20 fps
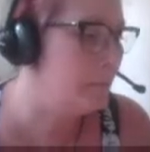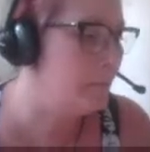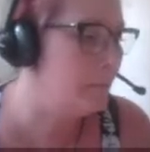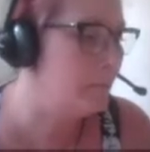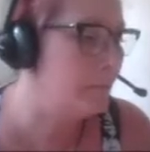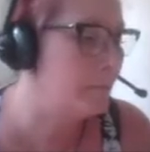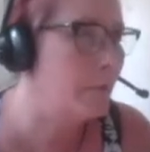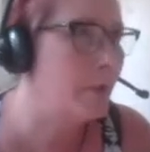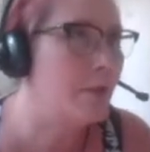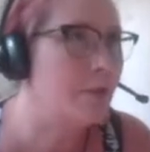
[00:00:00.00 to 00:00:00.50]

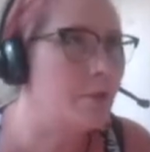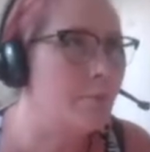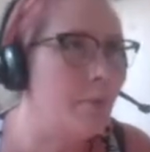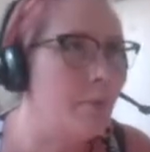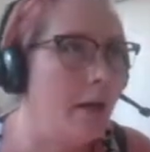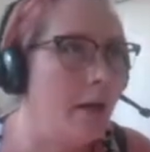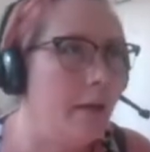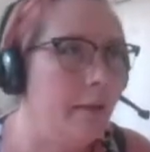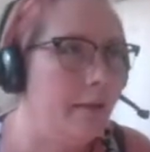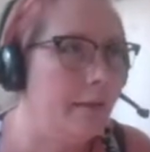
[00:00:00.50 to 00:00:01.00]
brush
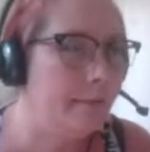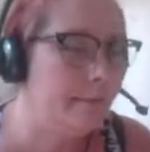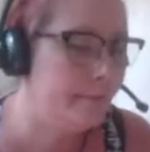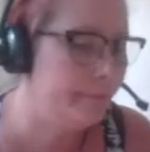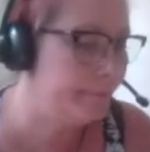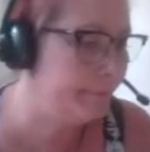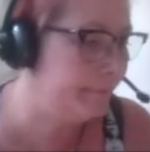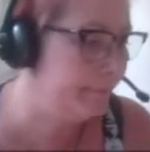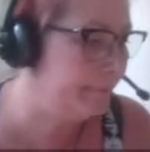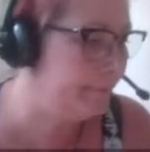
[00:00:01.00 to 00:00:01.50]
palette.
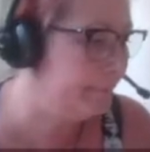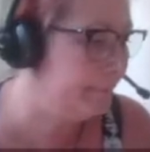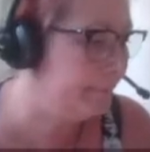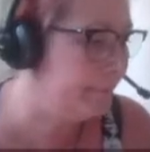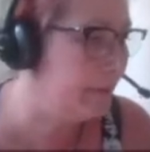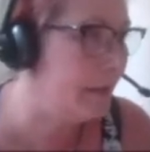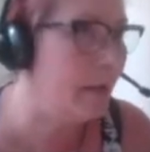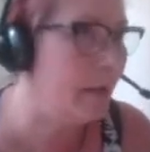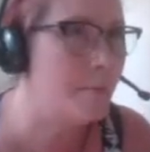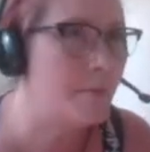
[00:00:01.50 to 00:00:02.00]

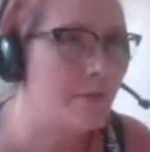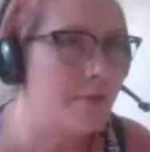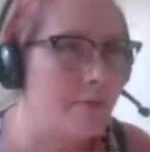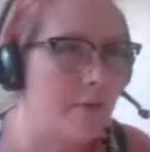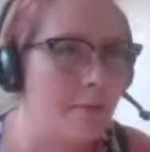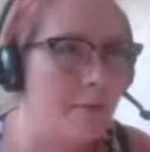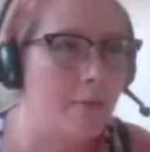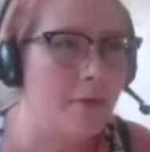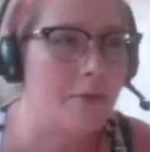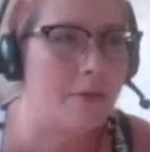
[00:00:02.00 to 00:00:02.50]
Helps if
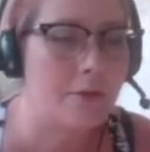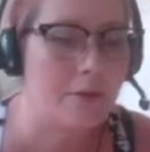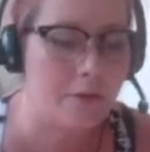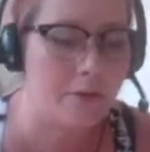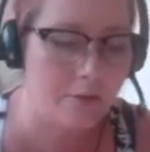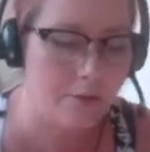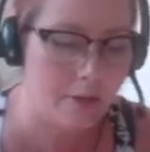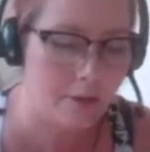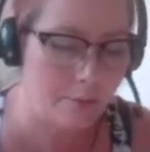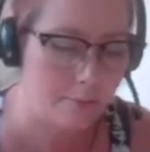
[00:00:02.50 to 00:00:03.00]
I'm on the
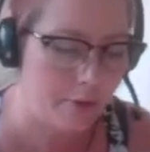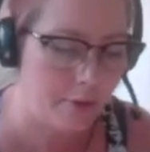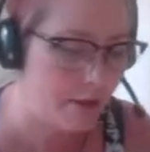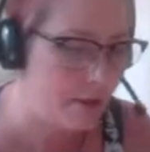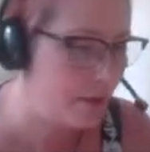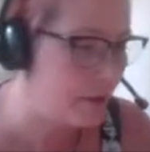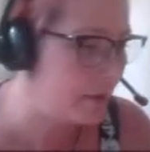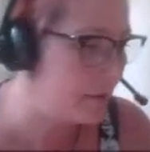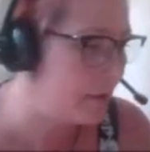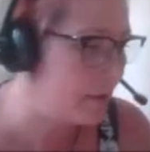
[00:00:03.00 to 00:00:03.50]
correct
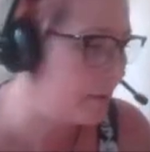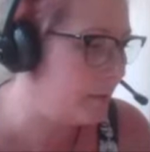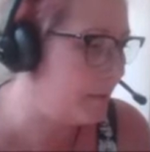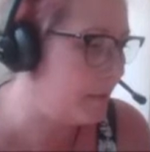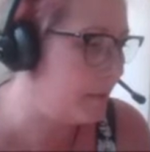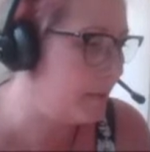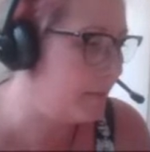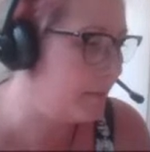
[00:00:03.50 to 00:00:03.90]
page. Here we go.